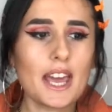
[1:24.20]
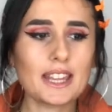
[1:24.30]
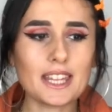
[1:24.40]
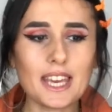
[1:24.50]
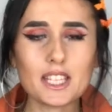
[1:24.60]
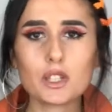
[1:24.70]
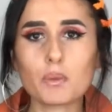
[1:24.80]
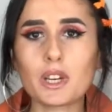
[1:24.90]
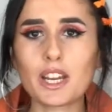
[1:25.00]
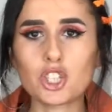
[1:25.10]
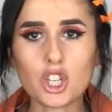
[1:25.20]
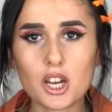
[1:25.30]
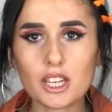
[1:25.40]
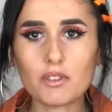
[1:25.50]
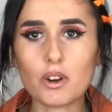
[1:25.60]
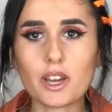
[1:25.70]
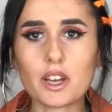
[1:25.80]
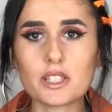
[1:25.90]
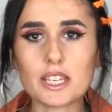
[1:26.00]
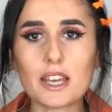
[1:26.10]
this with like a chunky roll neck
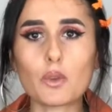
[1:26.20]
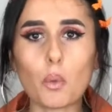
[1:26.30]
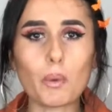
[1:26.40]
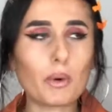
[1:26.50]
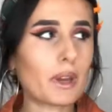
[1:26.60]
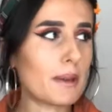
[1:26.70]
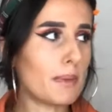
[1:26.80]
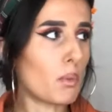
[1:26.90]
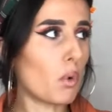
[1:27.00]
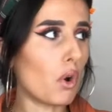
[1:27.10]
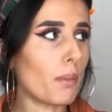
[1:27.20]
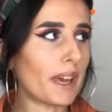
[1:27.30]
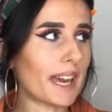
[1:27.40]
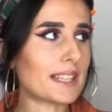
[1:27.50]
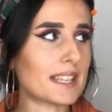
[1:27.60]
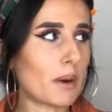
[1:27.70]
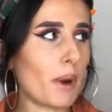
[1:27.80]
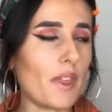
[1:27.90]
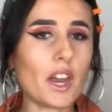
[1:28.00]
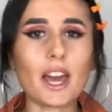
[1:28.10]
underneath will keep me warm against that
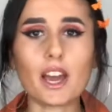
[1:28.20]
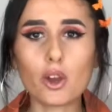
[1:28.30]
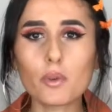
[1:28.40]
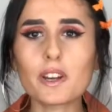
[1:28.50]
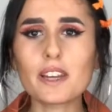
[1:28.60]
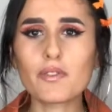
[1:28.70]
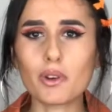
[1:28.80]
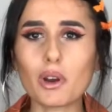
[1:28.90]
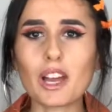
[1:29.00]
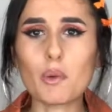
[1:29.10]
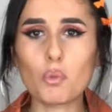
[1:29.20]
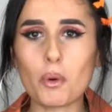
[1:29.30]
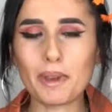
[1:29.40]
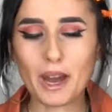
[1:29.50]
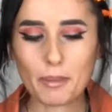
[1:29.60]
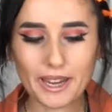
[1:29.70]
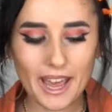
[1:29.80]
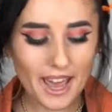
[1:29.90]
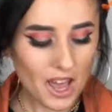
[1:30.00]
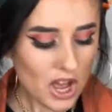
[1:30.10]
weather. Like, I already feel like I'm warming up in
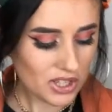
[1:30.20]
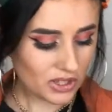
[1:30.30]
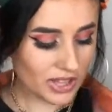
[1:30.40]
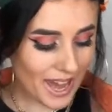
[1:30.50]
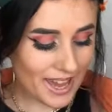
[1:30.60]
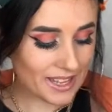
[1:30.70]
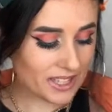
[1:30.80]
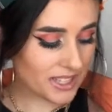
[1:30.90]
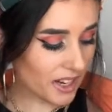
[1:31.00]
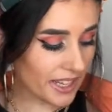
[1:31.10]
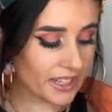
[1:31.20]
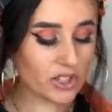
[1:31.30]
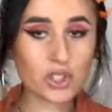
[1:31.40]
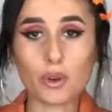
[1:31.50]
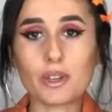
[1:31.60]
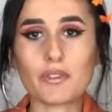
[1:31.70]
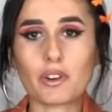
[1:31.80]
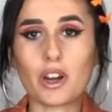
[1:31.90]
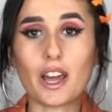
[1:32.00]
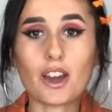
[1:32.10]
it. So yeah, it is stunning and so
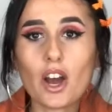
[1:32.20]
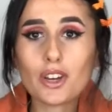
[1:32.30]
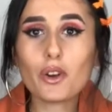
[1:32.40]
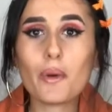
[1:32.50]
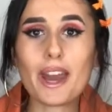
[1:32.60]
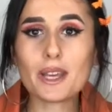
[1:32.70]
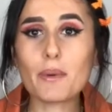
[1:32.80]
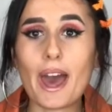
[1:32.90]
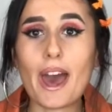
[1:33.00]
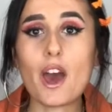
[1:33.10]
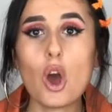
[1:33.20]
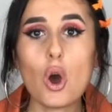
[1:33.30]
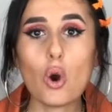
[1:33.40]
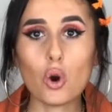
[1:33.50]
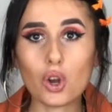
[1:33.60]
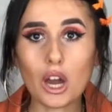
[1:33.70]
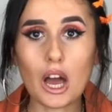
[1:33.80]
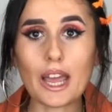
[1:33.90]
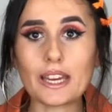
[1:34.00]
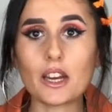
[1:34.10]
different. Like, I don't know anywhere
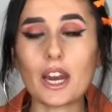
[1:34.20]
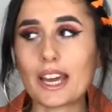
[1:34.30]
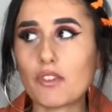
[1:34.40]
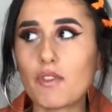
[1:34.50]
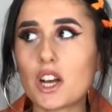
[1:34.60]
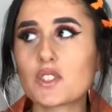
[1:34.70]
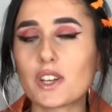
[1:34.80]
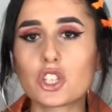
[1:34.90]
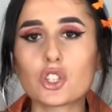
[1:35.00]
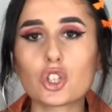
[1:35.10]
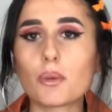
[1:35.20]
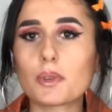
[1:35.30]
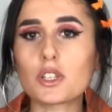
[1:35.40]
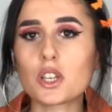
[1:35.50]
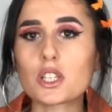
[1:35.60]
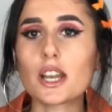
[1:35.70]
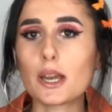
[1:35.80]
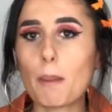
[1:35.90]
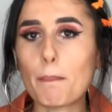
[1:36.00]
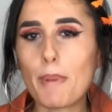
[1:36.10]
online, like a fast fashion shop, that does
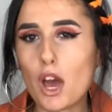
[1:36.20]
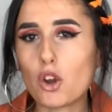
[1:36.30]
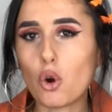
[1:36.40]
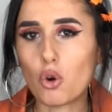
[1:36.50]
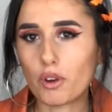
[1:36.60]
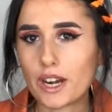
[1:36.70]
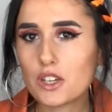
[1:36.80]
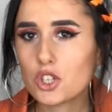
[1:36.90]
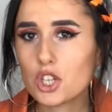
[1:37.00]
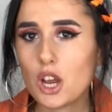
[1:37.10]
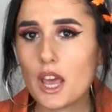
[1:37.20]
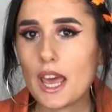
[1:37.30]
like burnt orange